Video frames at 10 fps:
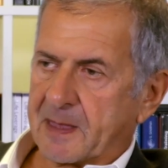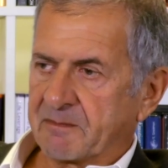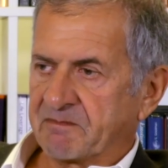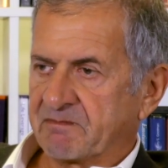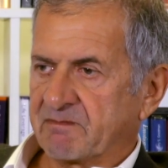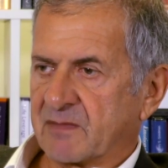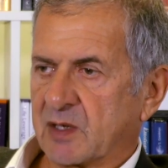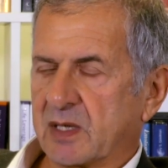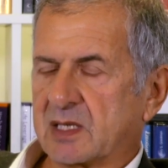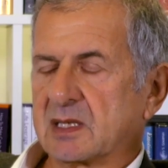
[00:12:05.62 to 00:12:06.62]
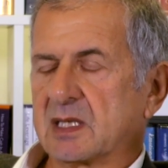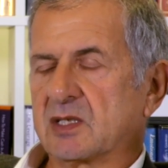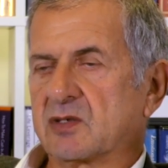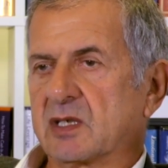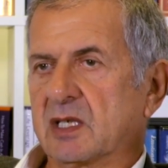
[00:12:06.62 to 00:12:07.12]
in bankruptcy,
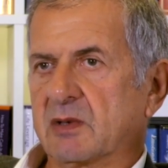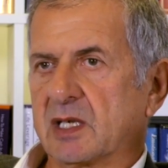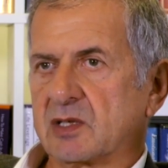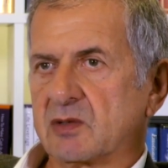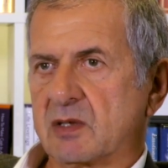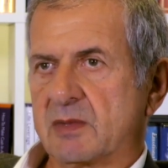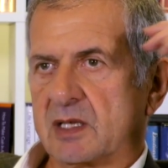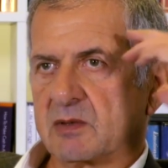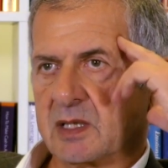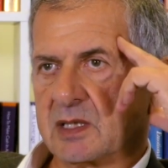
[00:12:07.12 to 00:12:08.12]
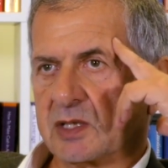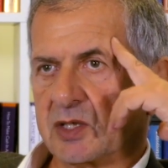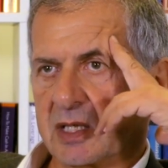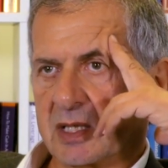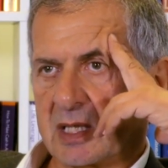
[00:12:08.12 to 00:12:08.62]
and lost Ratner his job
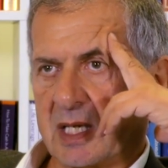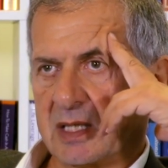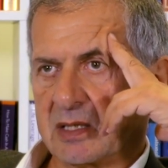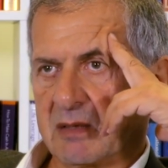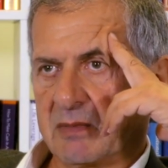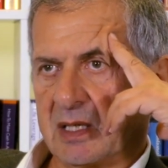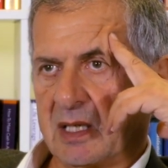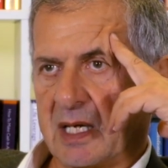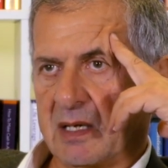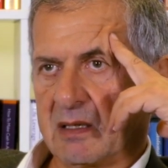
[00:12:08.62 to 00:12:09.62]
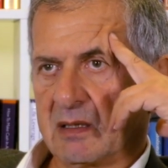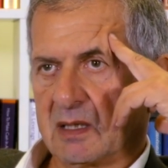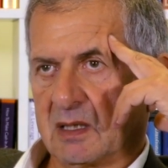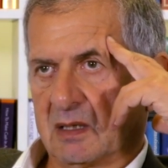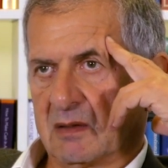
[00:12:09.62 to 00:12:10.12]
as CEO. I mean, it had a
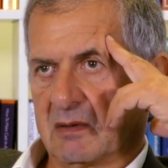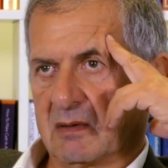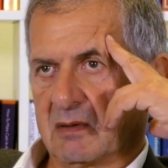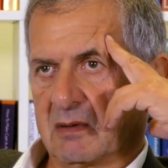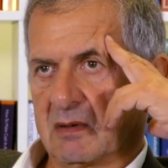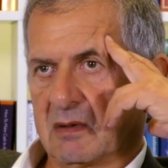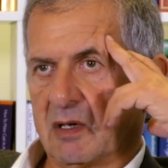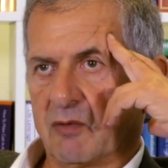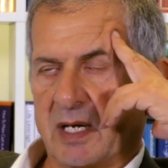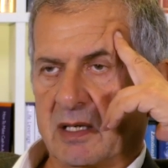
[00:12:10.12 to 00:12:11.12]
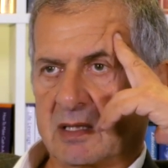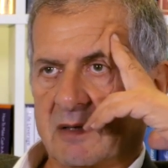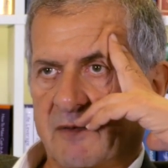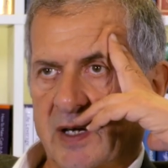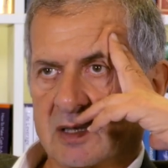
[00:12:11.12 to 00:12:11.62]

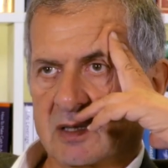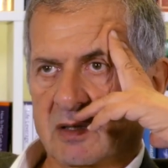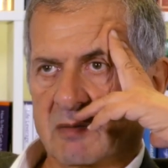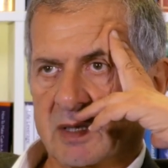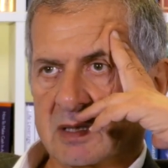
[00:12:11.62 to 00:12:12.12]
horrendous effect on the